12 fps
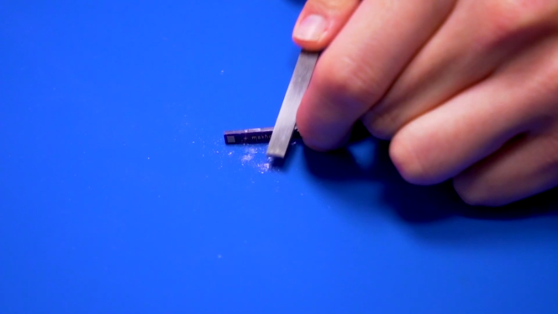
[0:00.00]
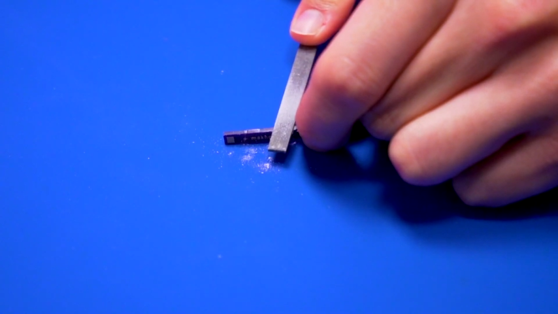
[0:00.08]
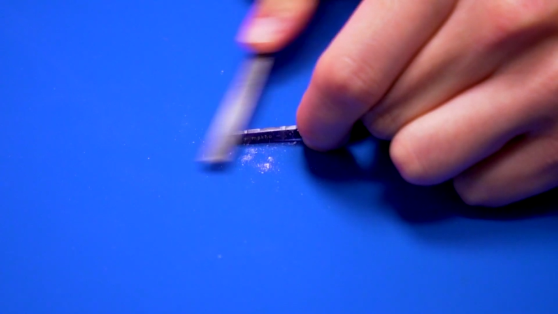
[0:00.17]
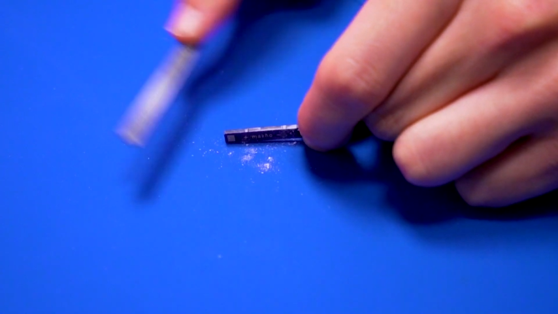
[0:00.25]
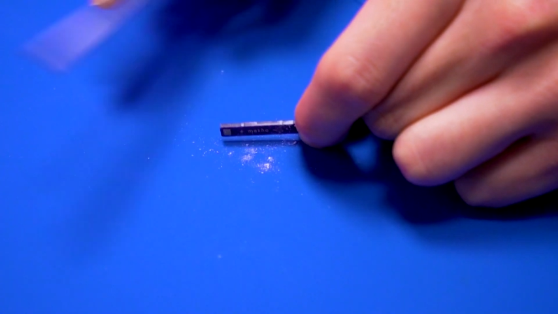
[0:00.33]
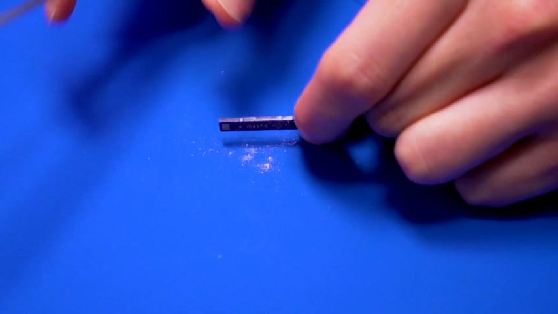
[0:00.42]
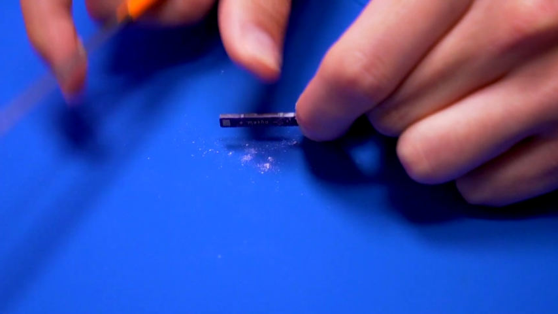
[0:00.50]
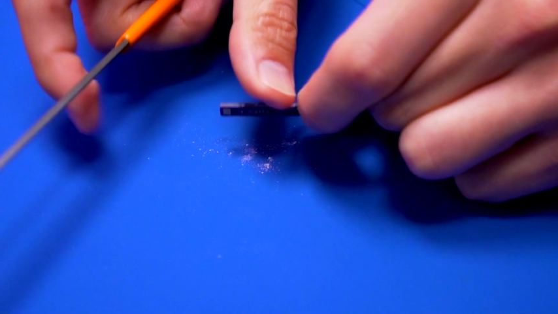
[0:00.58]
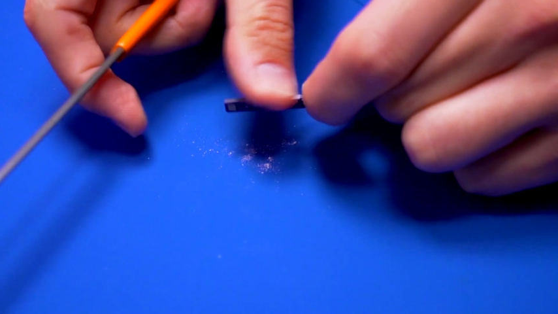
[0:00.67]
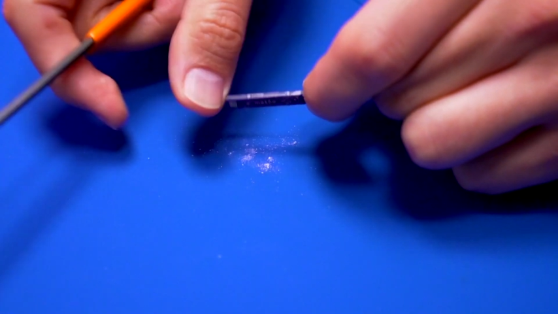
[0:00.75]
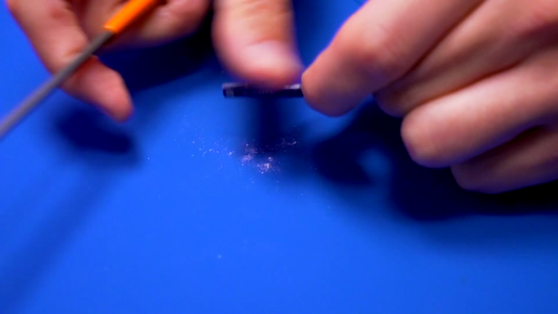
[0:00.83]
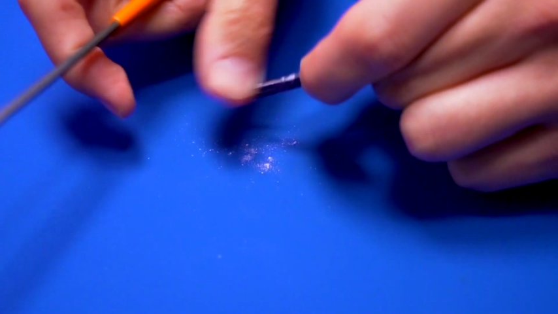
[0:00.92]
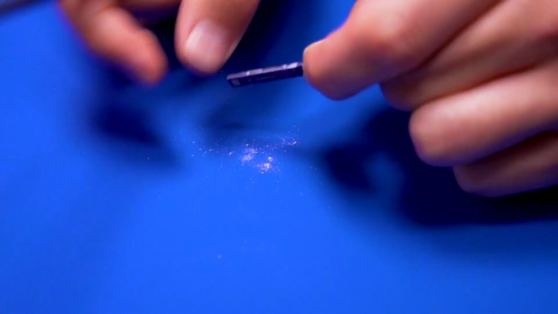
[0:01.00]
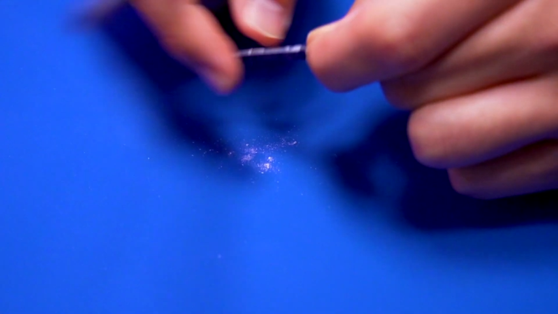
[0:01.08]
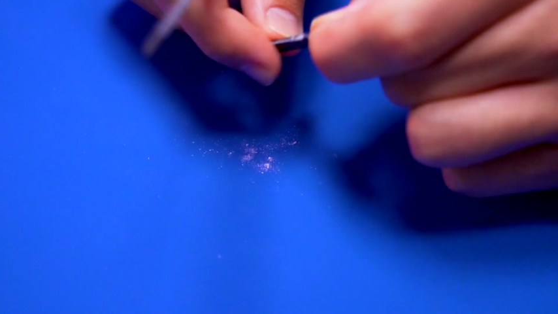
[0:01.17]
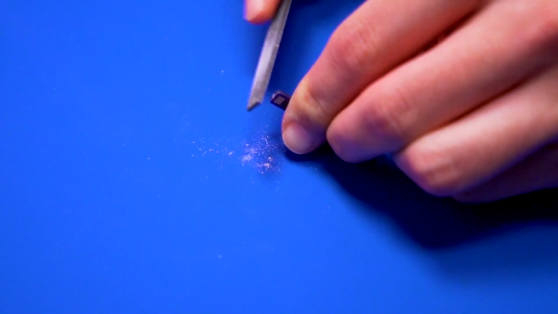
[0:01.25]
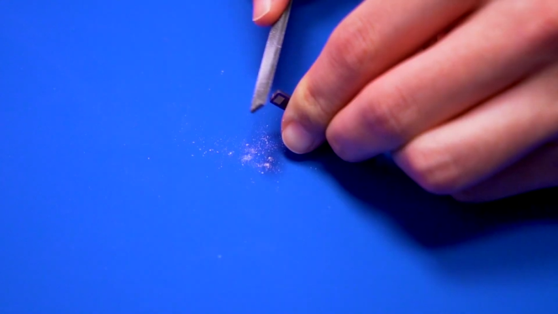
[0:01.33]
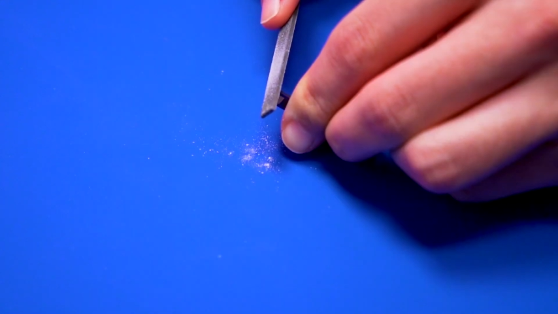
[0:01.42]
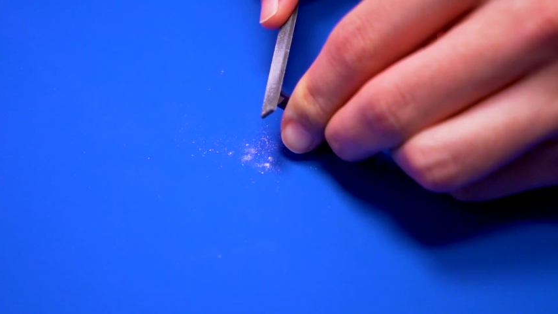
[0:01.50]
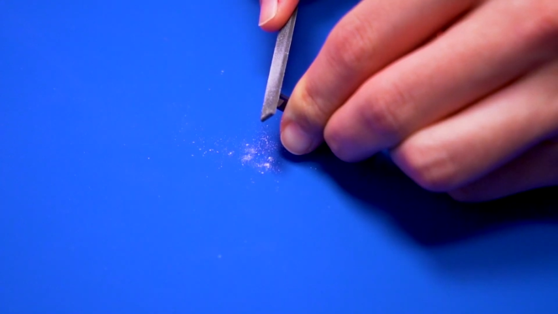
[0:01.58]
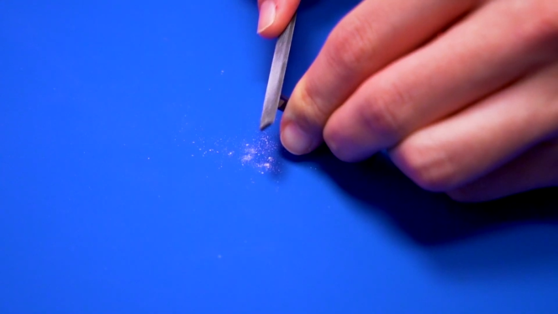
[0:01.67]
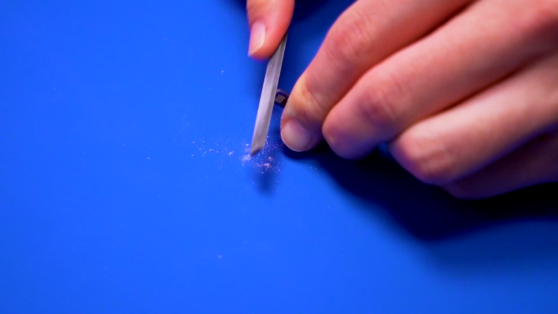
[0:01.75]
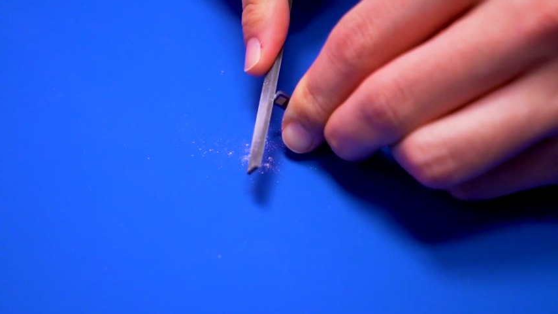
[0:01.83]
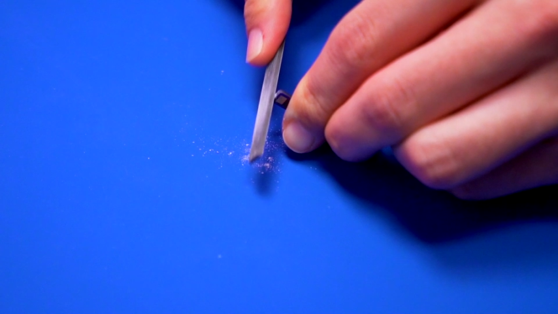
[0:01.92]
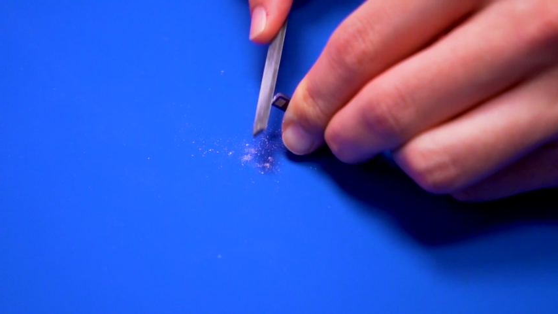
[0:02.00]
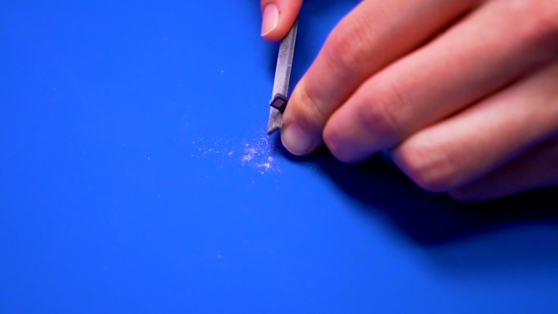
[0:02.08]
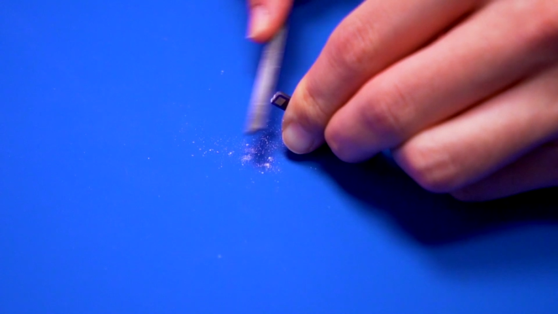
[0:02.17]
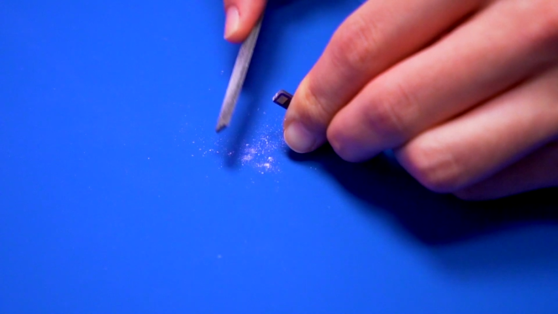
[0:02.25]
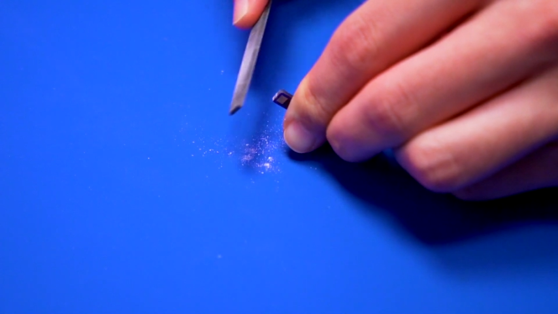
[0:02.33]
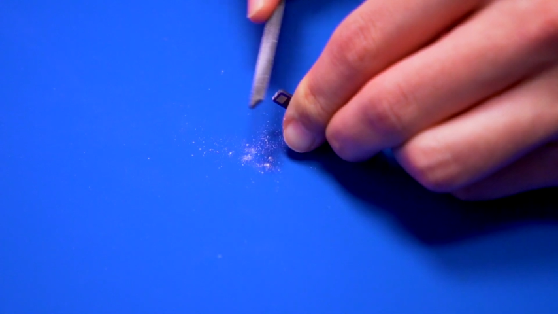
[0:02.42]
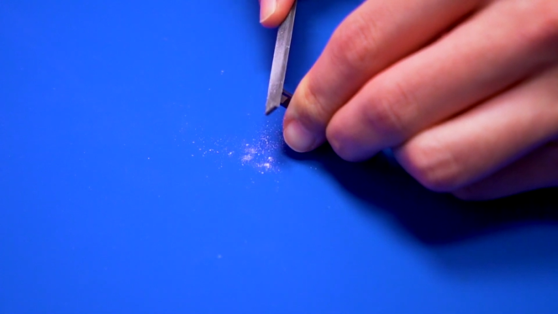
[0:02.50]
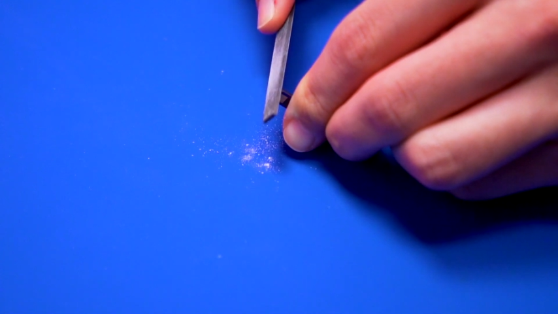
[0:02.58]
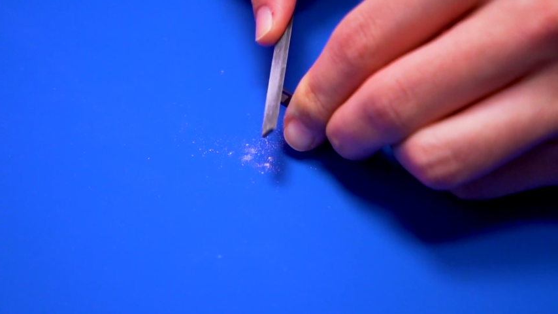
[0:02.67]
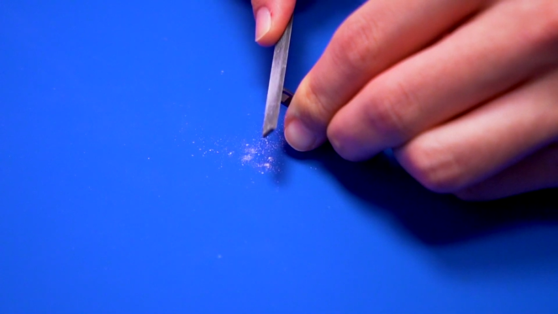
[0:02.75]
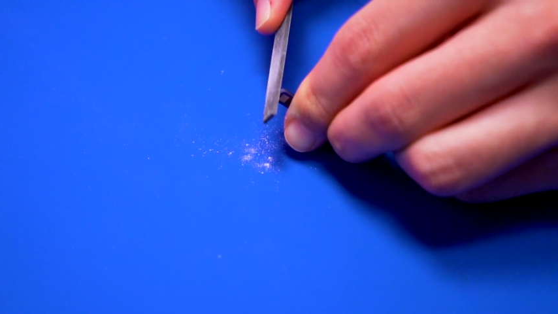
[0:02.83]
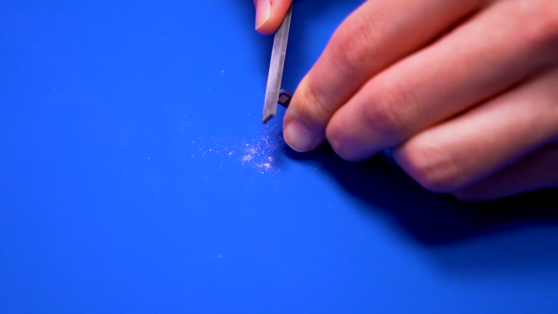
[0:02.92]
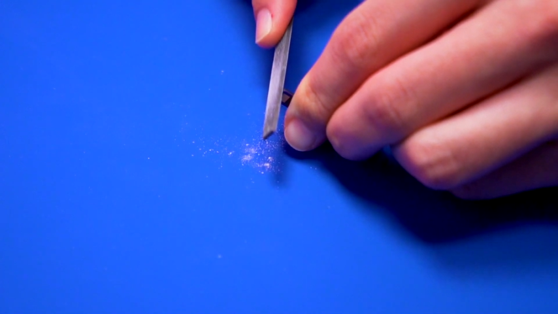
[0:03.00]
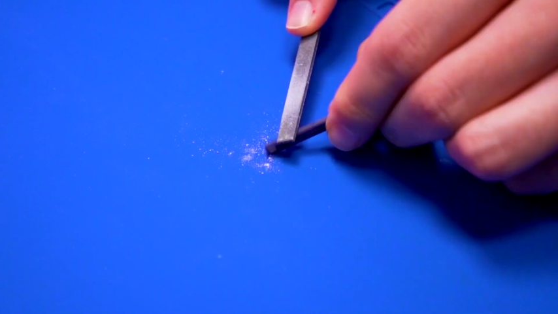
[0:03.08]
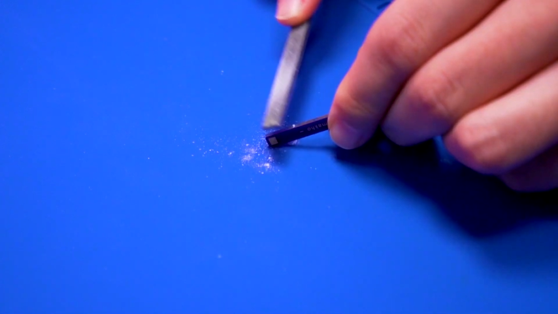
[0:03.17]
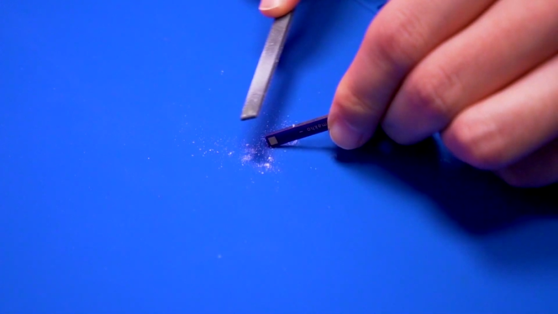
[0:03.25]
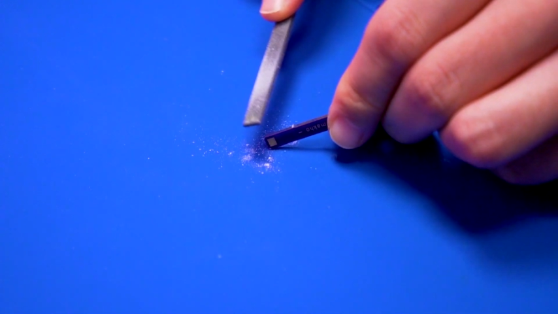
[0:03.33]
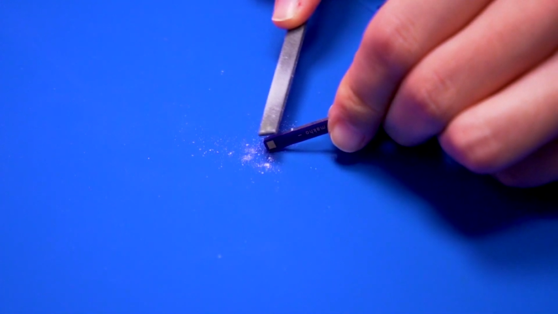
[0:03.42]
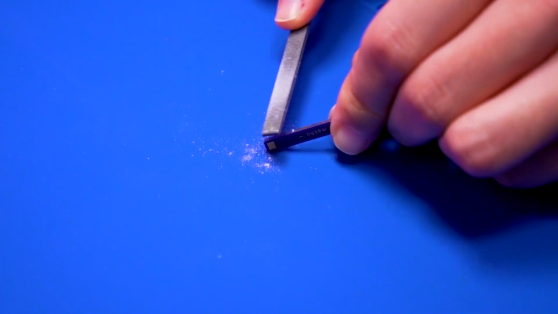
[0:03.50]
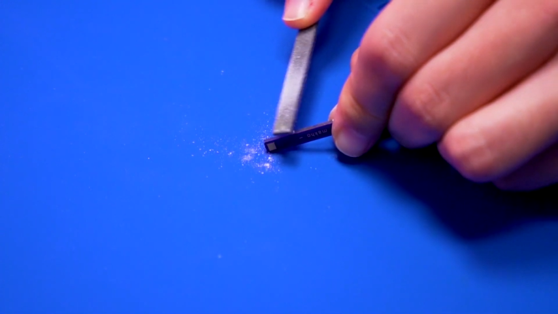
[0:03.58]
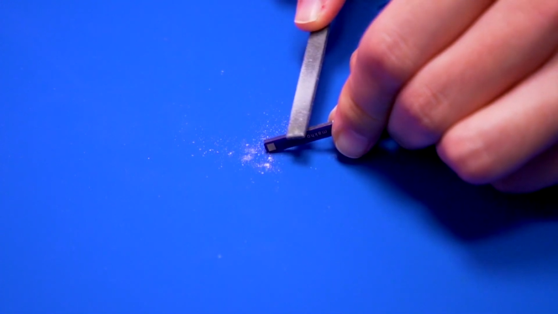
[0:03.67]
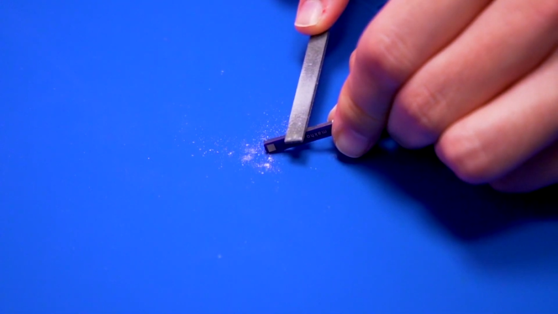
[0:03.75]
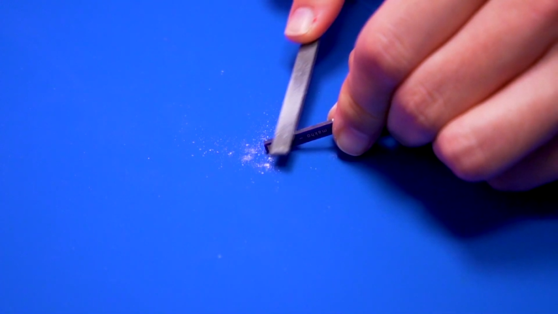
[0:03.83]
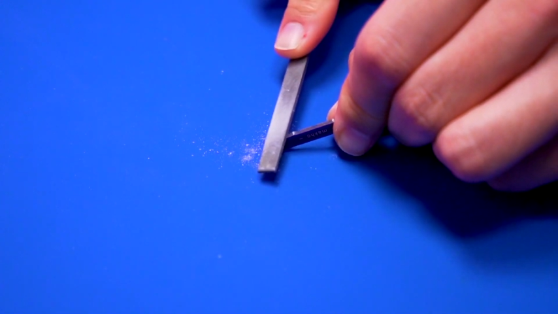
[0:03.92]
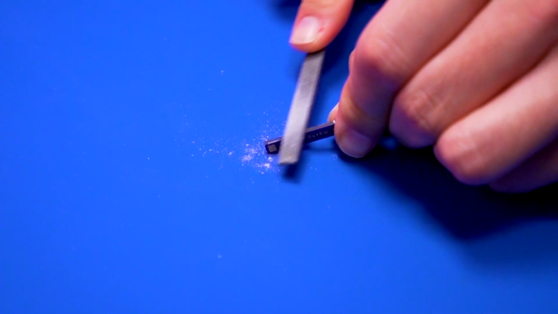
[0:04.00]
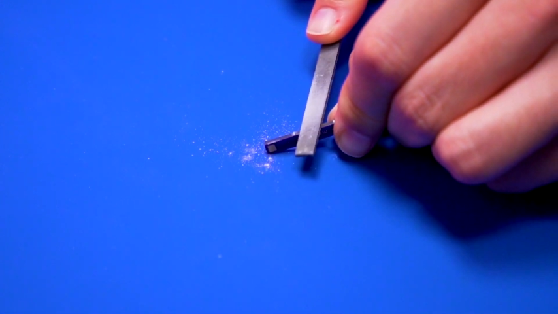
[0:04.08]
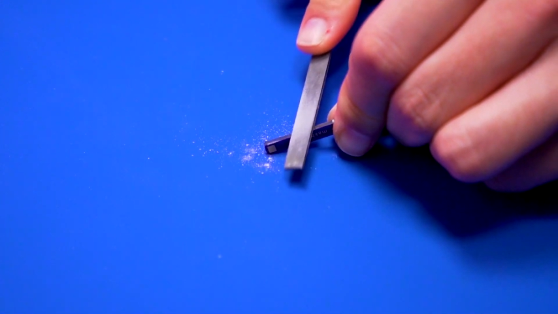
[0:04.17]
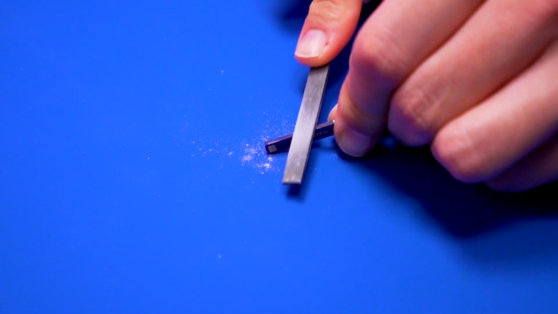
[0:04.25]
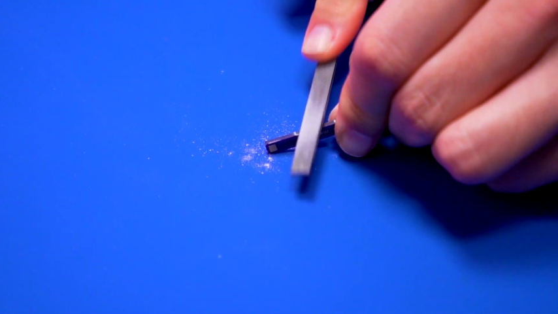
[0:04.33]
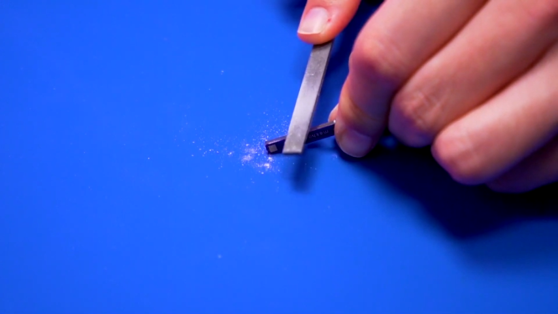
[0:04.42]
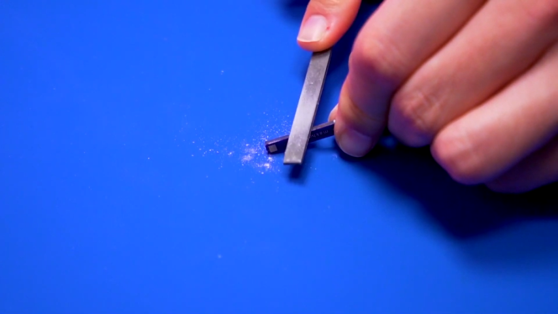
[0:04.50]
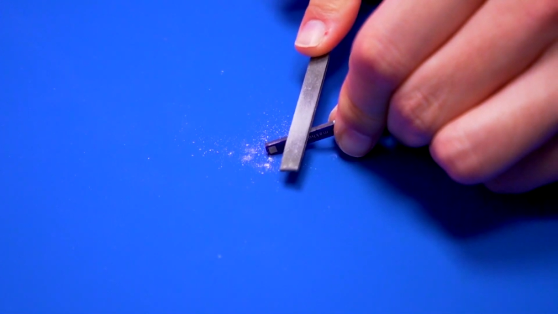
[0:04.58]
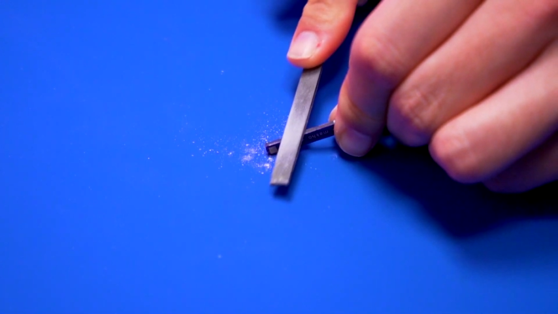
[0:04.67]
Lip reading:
(no speaker visible)